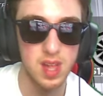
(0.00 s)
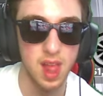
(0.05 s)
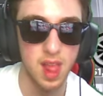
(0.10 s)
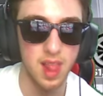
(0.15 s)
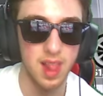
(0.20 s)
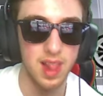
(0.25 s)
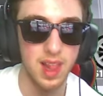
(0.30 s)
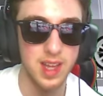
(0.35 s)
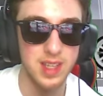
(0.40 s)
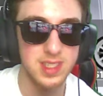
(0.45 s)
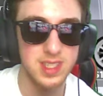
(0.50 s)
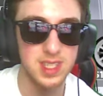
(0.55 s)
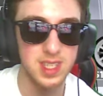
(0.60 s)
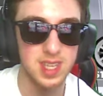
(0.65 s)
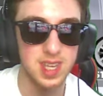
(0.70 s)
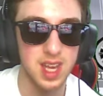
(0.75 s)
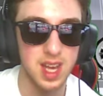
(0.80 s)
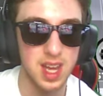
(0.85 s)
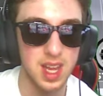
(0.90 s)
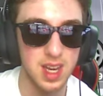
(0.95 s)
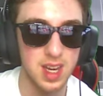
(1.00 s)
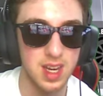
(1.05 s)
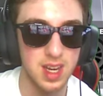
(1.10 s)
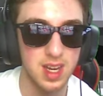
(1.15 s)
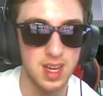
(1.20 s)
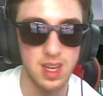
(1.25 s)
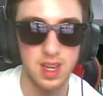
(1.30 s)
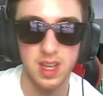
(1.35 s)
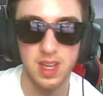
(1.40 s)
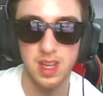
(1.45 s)
Let's get
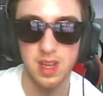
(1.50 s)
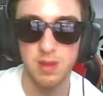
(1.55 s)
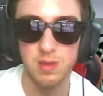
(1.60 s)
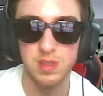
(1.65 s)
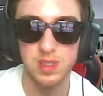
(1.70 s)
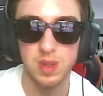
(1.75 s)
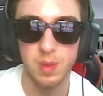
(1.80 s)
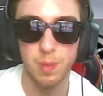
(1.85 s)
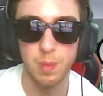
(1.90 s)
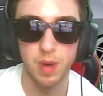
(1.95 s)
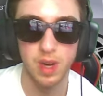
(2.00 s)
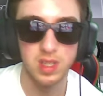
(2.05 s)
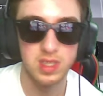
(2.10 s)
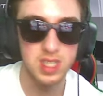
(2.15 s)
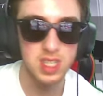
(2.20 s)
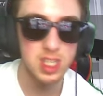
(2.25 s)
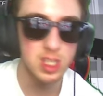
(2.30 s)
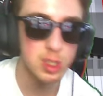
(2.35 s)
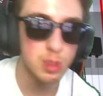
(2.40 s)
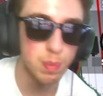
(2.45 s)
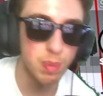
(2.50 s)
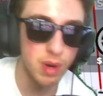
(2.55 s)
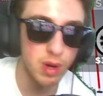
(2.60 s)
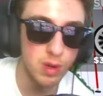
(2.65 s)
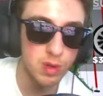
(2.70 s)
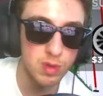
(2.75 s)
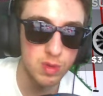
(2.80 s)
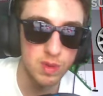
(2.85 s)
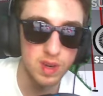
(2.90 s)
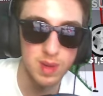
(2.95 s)
uh it was a
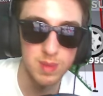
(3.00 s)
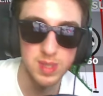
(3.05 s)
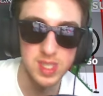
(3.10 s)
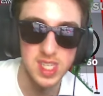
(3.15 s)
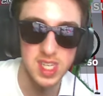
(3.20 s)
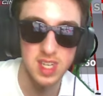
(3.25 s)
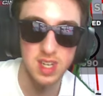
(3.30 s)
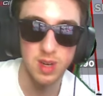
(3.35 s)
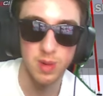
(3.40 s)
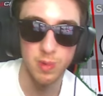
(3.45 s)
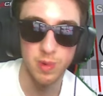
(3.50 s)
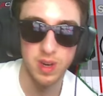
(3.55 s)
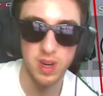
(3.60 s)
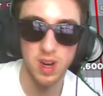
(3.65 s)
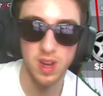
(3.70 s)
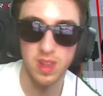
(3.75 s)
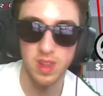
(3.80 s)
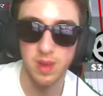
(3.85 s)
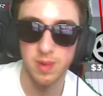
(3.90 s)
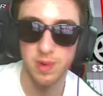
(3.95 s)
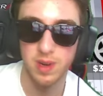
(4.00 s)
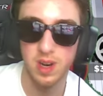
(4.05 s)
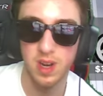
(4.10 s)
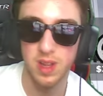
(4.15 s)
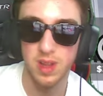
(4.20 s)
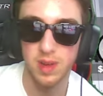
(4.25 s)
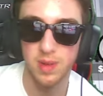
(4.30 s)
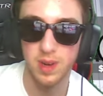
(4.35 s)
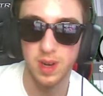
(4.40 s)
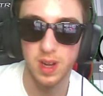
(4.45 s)
multi-spoke rims here. Where are they? Where are
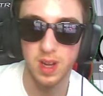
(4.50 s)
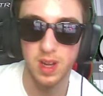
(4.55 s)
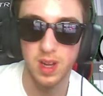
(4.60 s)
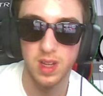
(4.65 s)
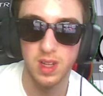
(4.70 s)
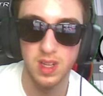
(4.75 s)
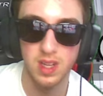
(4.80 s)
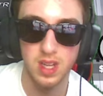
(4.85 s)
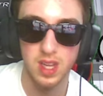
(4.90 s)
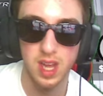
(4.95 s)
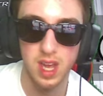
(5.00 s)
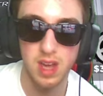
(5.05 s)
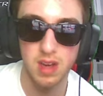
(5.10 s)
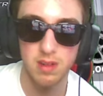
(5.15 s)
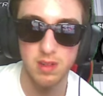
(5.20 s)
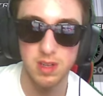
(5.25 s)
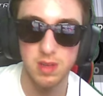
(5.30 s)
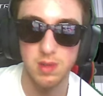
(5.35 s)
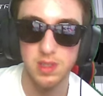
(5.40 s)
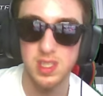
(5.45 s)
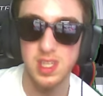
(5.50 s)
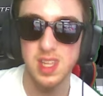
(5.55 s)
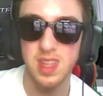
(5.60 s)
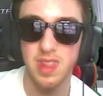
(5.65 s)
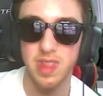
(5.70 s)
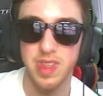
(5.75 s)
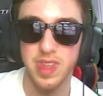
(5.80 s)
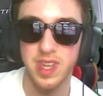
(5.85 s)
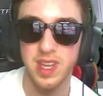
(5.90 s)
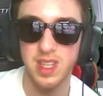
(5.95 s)
they? Where are they? It, it
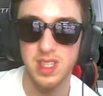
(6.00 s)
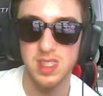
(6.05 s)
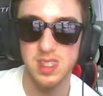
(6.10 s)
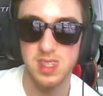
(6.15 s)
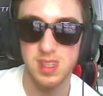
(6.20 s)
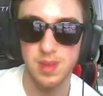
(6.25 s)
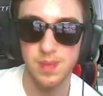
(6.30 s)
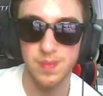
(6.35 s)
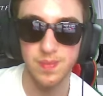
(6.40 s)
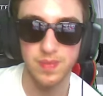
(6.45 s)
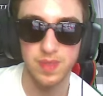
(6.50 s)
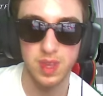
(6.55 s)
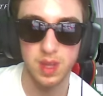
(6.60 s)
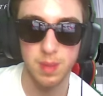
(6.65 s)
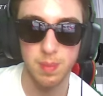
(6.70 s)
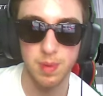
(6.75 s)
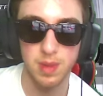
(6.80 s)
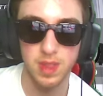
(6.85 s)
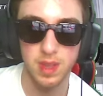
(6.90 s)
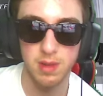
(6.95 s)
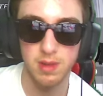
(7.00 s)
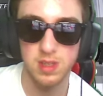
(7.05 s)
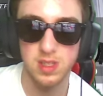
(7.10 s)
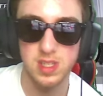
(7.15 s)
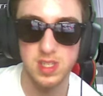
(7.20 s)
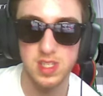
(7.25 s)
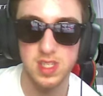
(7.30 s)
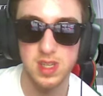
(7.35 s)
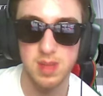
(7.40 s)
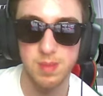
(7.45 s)
wasn't these but they were
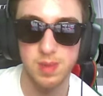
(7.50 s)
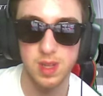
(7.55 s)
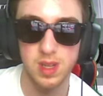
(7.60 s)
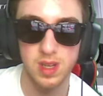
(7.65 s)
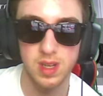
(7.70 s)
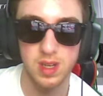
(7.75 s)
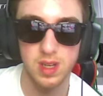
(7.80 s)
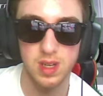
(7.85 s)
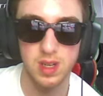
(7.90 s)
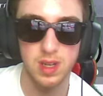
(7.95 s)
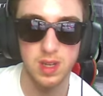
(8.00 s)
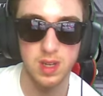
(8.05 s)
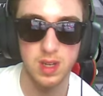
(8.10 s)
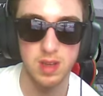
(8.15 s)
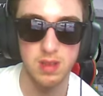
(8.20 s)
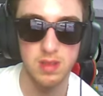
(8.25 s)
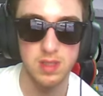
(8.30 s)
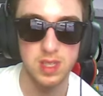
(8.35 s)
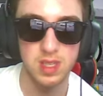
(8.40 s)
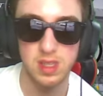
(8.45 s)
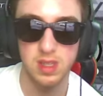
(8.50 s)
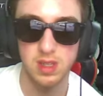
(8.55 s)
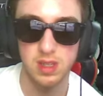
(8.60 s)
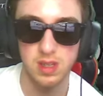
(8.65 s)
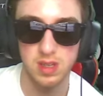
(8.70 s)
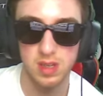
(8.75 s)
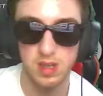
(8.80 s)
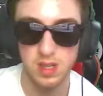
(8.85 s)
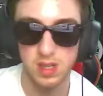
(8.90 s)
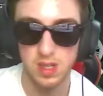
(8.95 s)
similar. It was
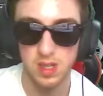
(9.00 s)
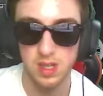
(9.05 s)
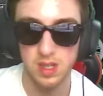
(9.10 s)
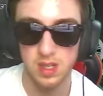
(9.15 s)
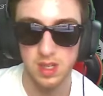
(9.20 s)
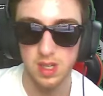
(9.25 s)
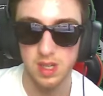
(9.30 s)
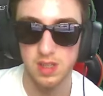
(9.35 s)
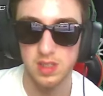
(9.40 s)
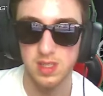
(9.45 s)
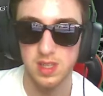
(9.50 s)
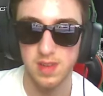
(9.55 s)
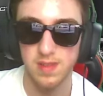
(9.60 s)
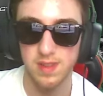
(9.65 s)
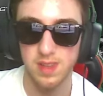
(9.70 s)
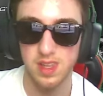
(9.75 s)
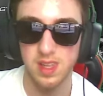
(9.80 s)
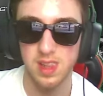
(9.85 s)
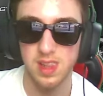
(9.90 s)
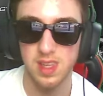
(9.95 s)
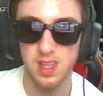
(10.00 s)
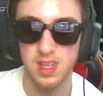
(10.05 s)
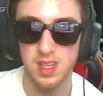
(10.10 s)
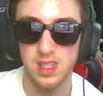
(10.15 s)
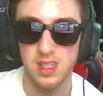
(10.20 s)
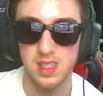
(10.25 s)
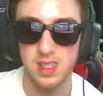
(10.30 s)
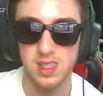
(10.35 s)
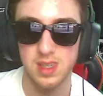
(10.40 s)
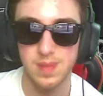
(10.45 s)
either, it was definitely
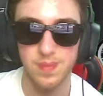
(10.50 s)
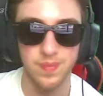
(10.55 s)
these.